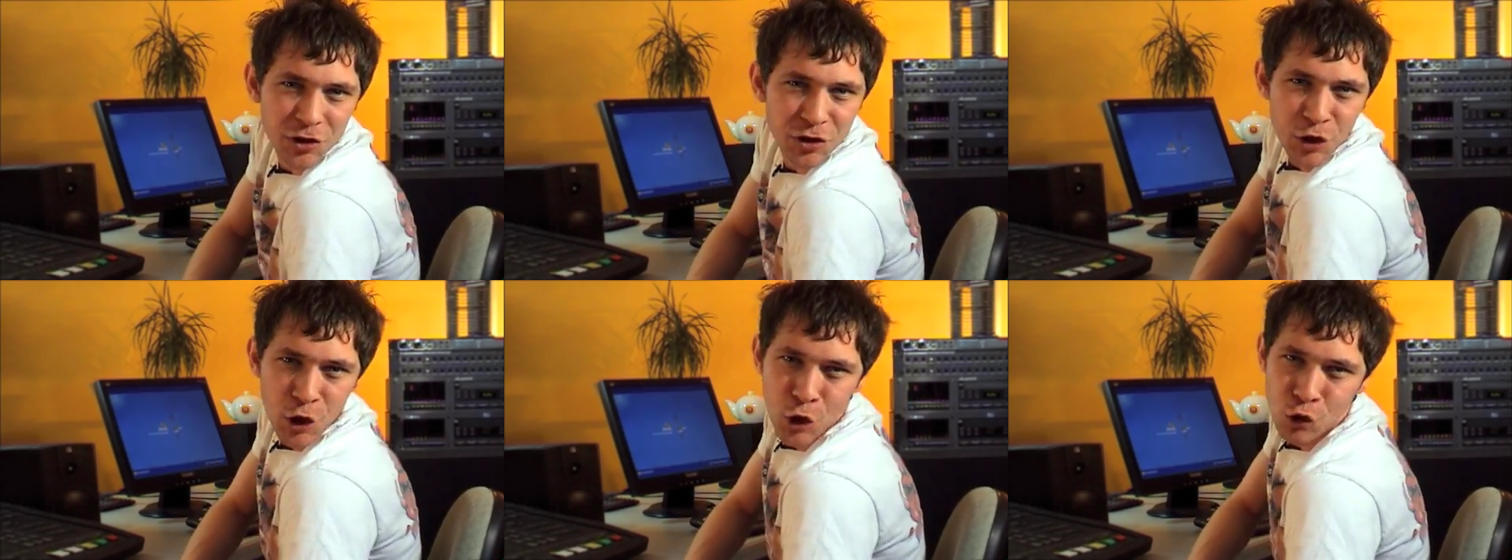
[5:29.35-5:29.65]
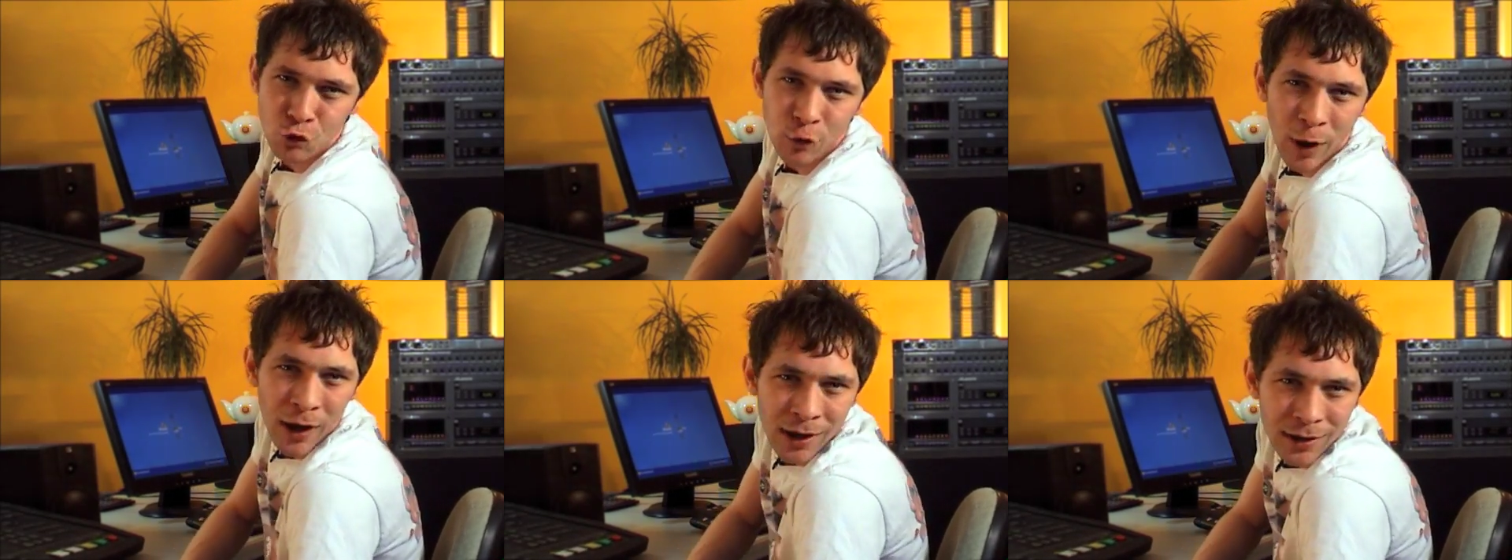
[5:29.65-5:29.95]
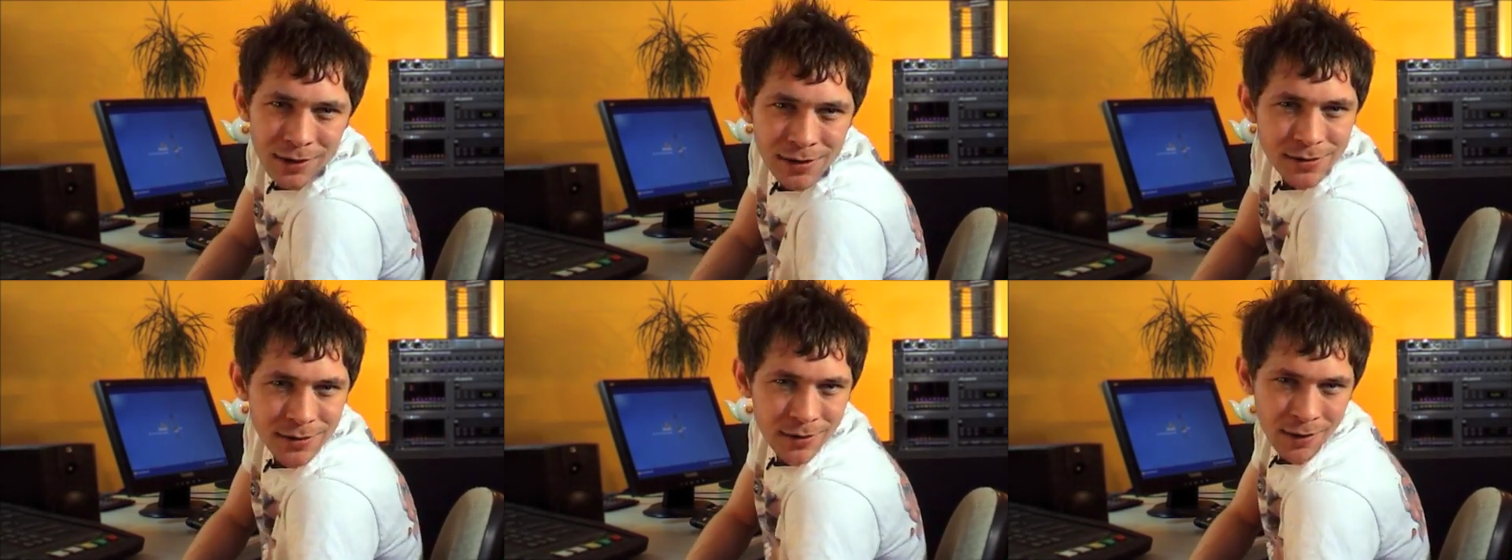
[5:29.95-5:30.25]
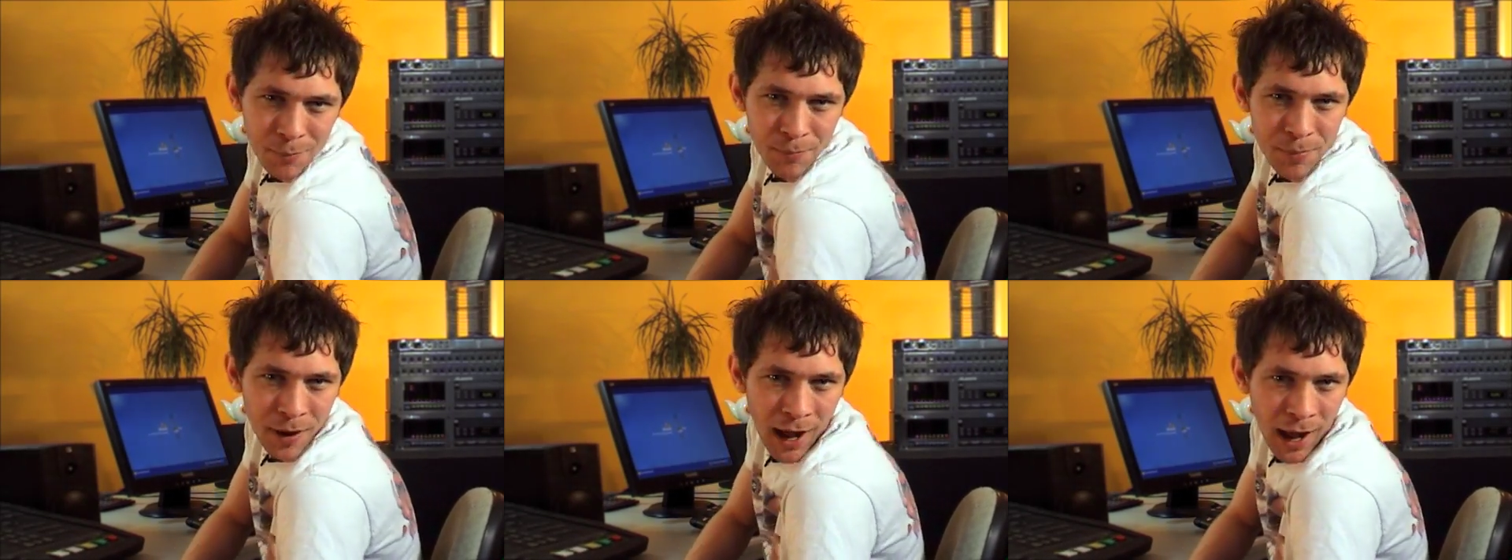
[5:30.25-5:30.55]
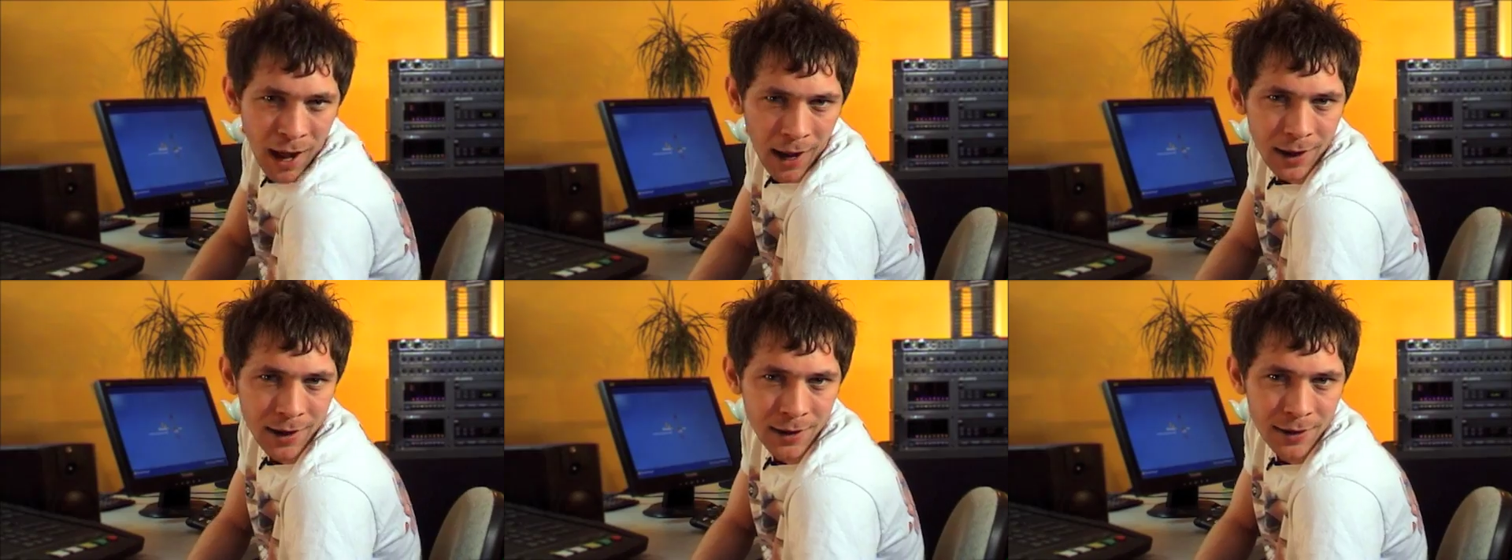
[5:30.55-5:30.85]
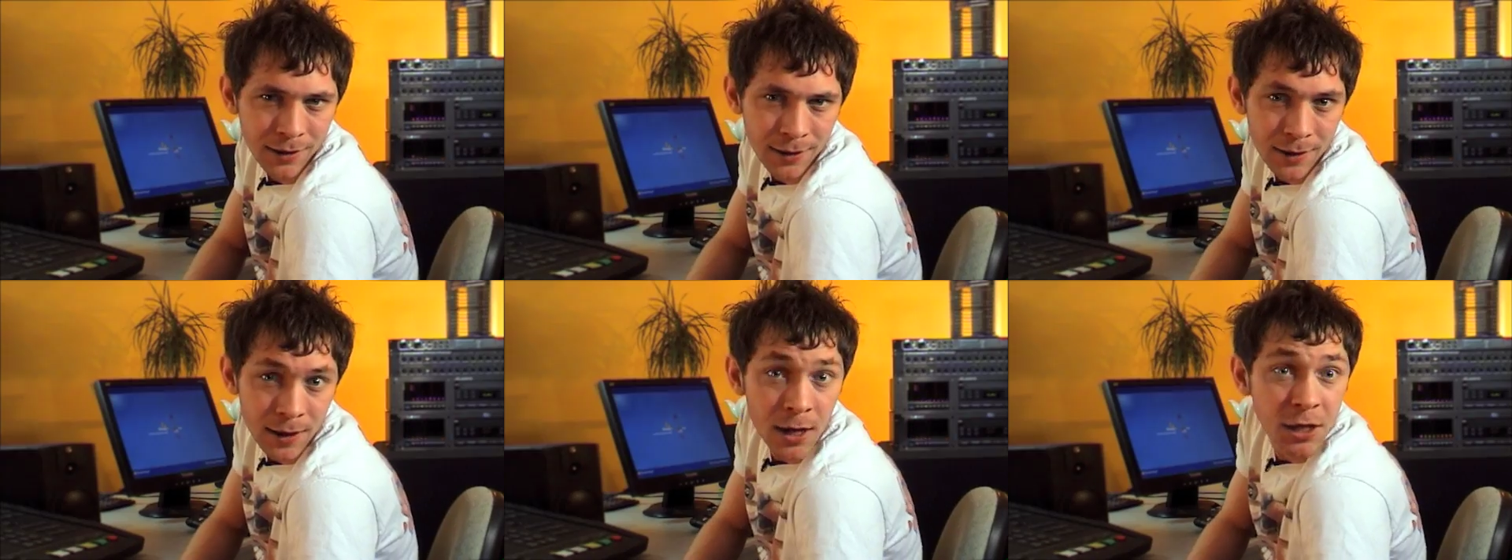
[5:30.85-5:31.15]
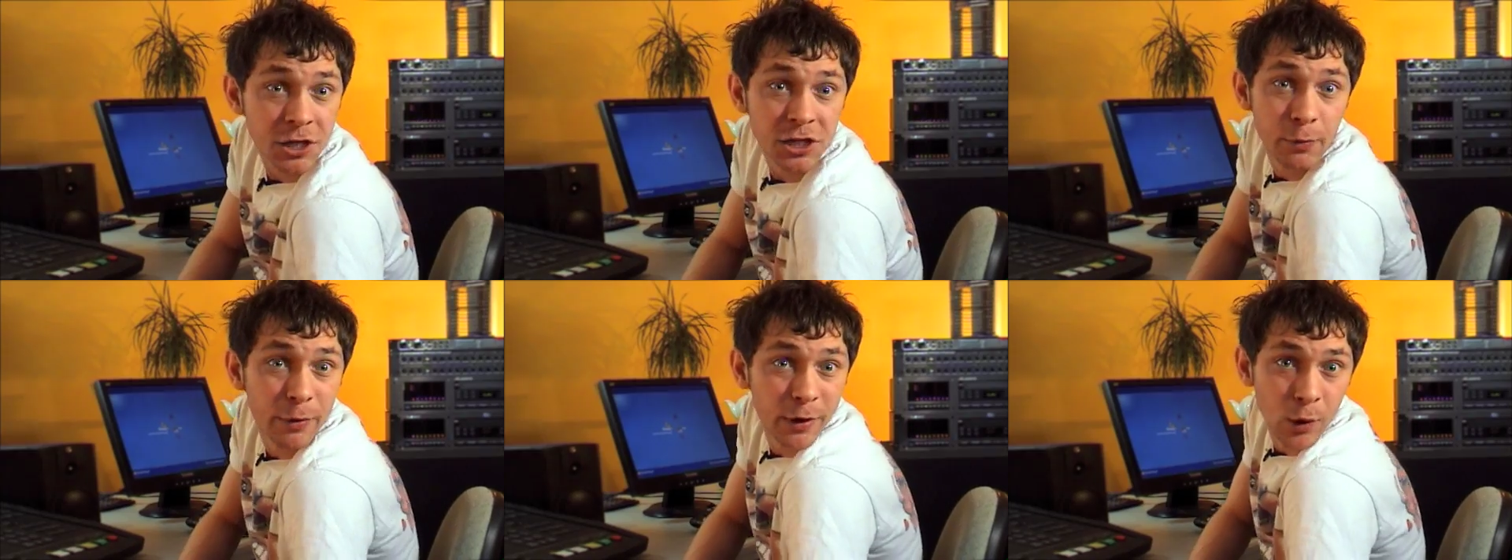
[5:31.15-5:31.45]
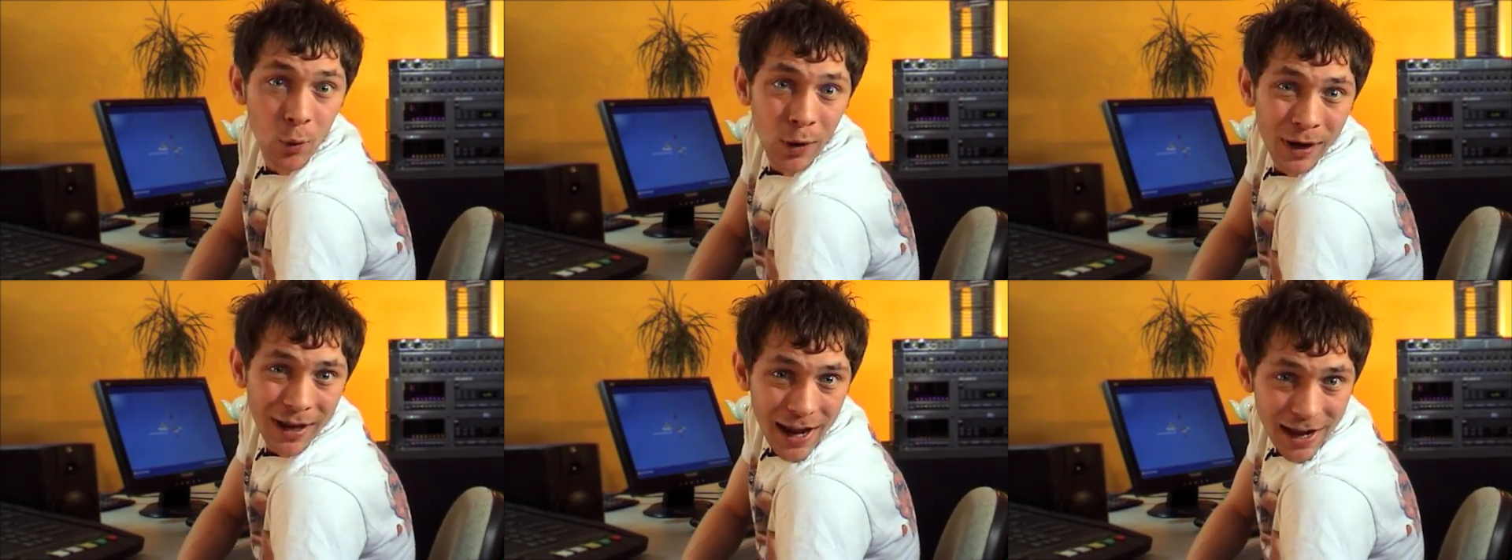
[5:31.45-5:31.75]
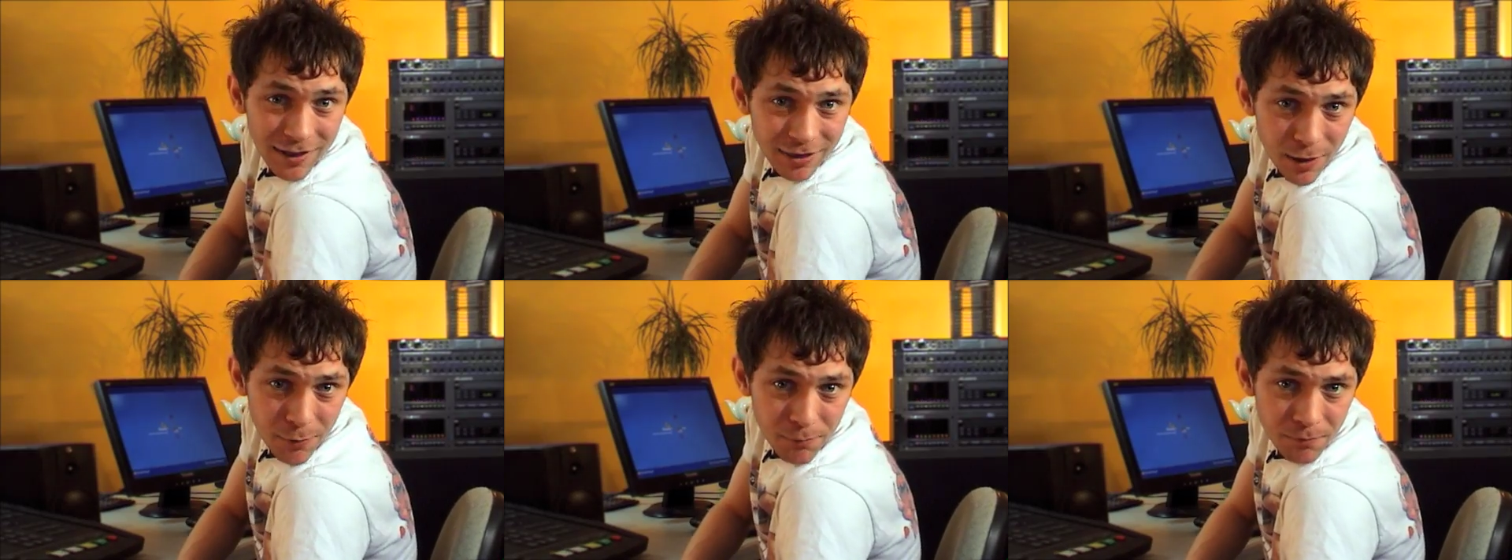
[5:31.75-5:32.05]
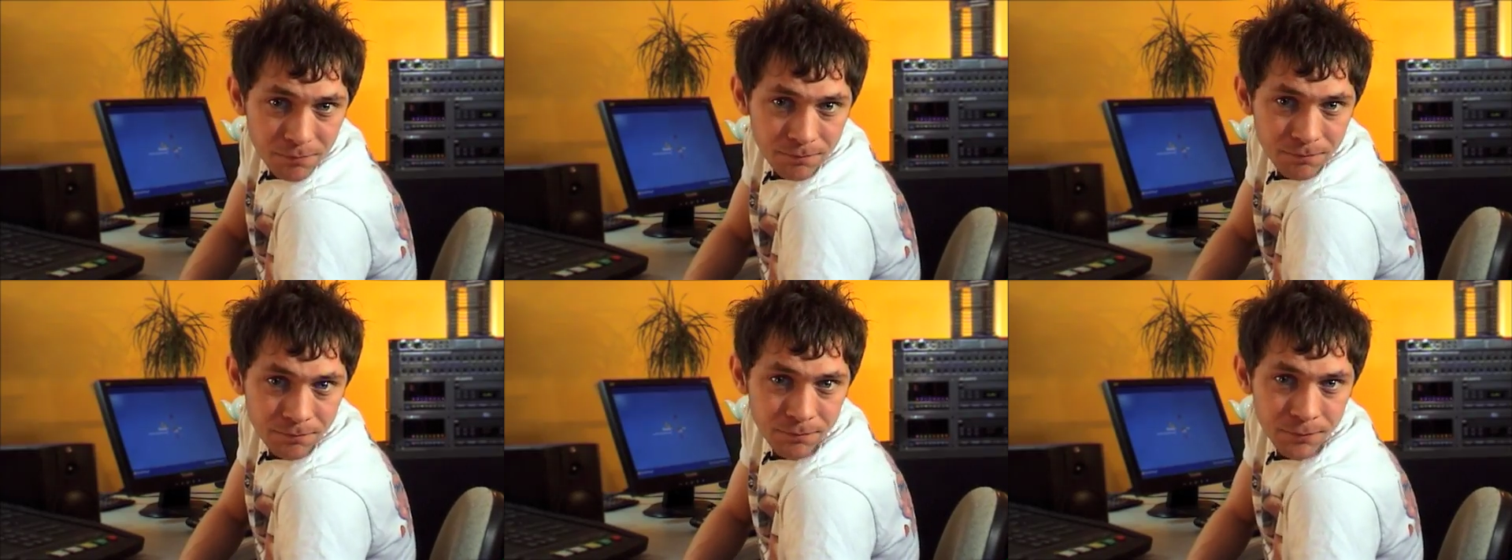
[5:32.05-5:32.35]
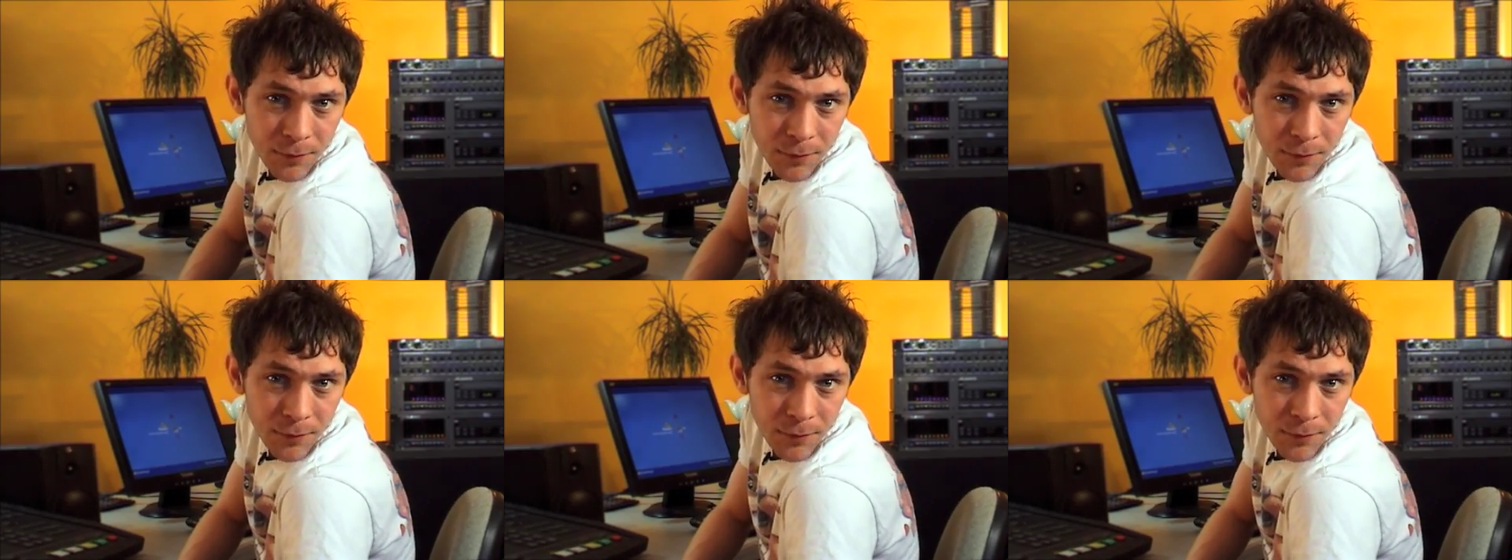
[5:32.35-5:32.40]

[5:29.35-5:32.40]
touring please in the back? Should we go and get them?